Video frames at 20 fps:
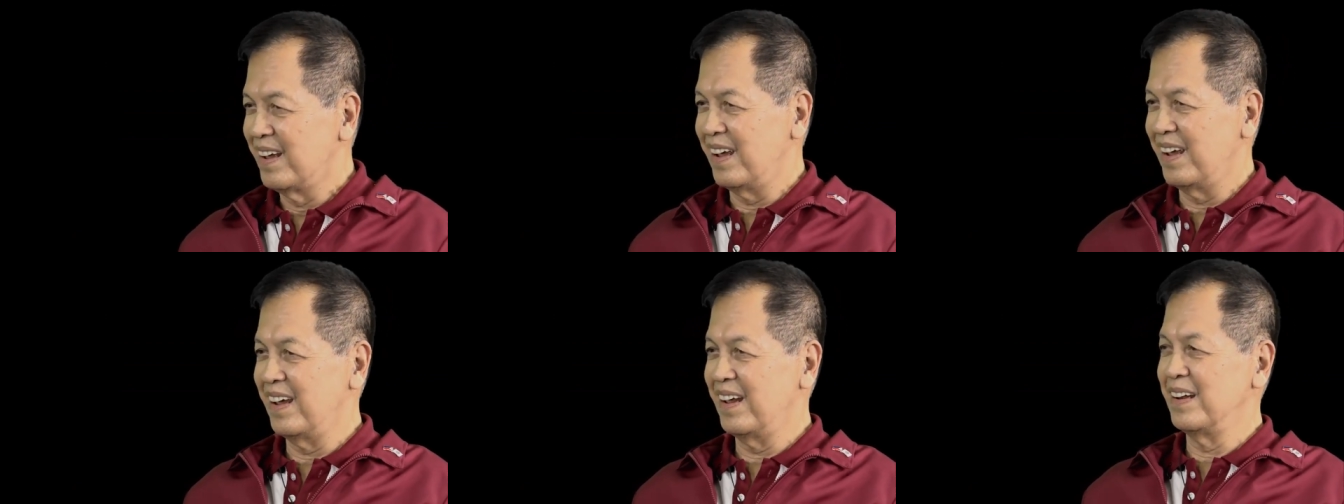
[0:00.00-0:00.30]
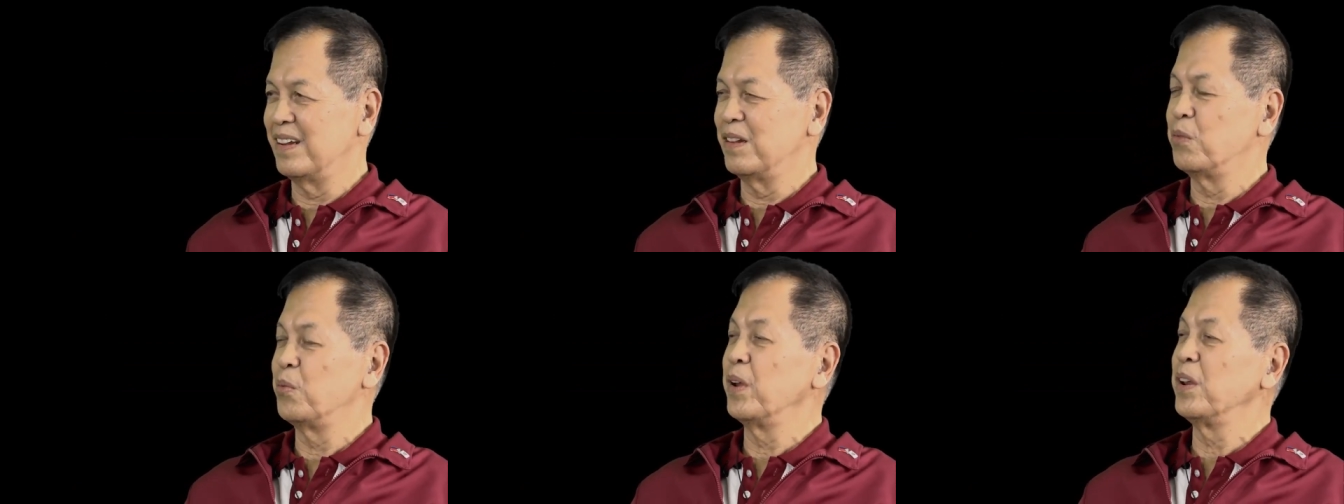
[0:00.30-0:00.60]

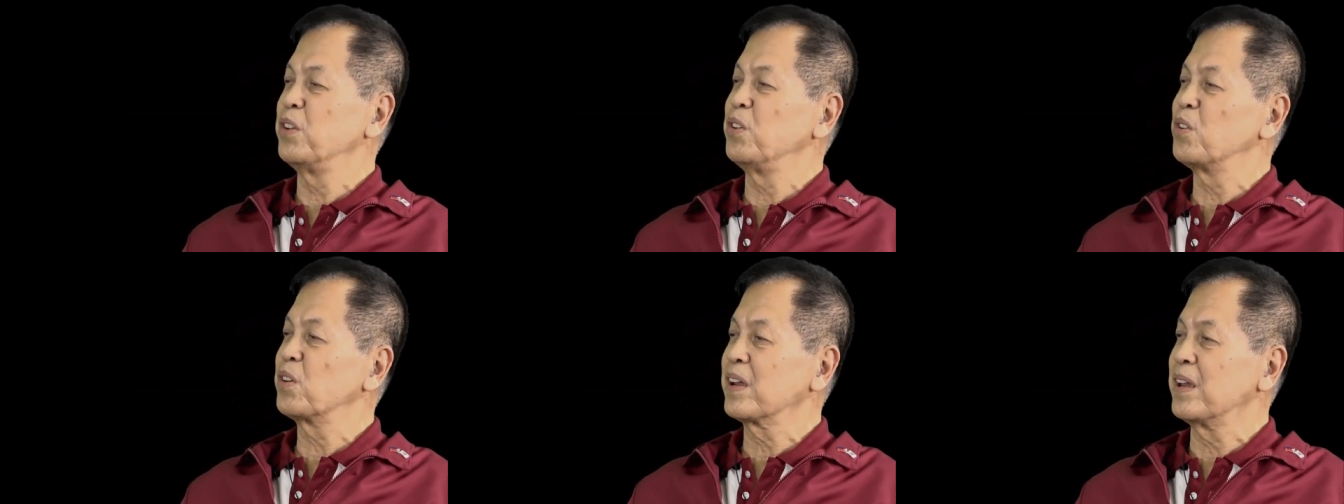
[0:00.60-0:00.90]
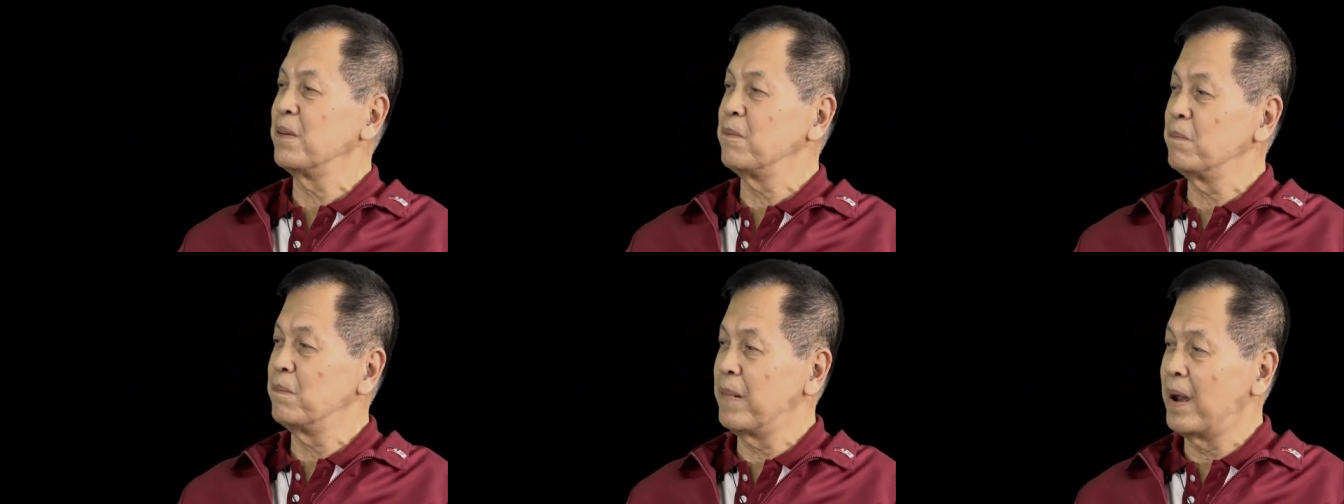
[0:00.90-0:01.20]
and when you
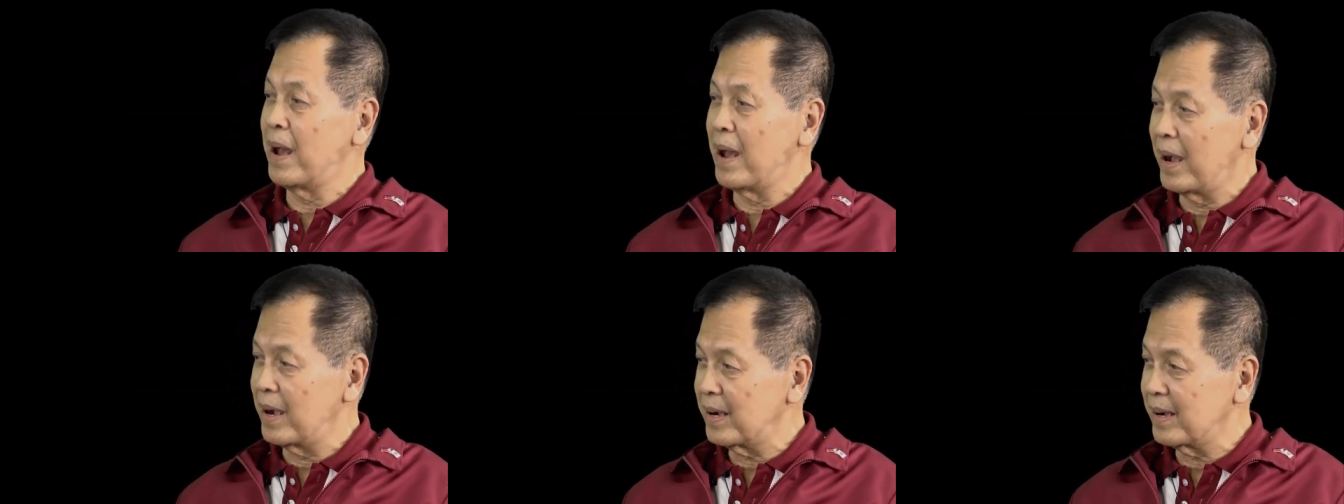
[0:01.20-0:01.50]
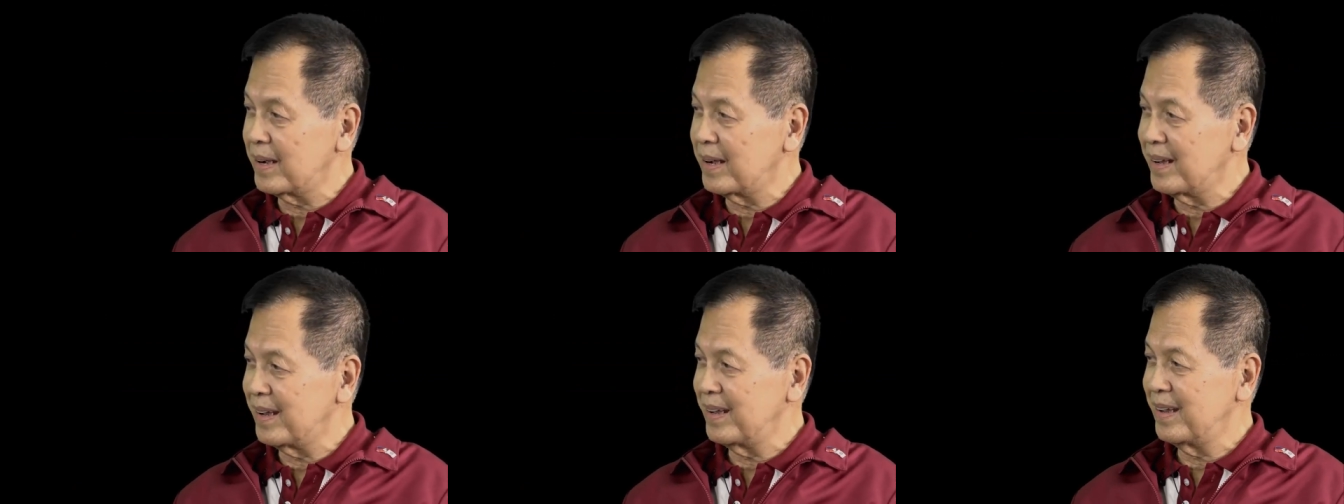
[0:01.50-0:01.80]
came
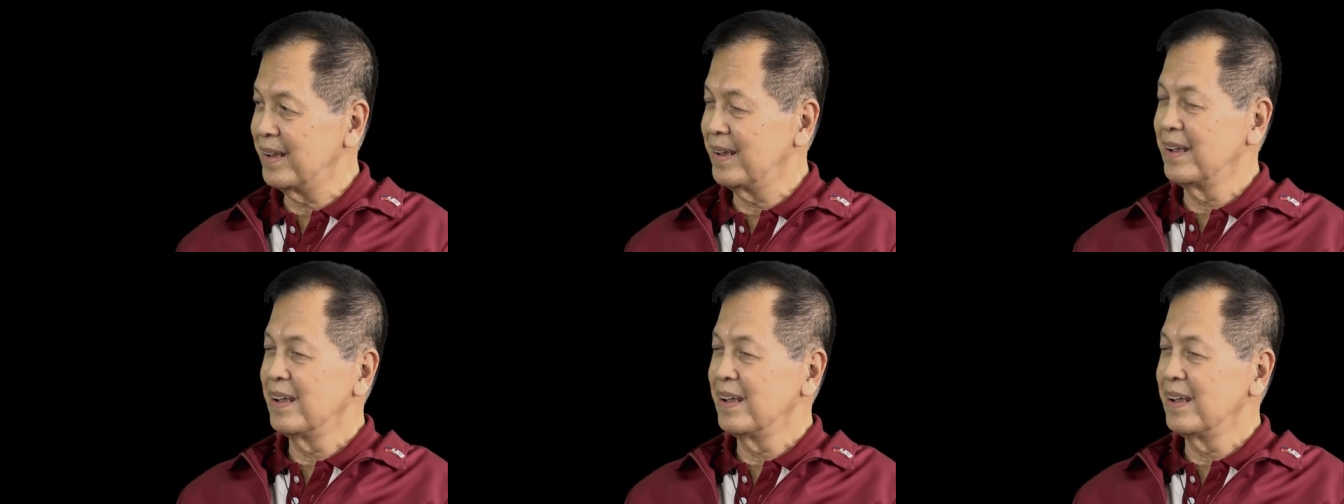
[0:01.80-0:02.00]
back,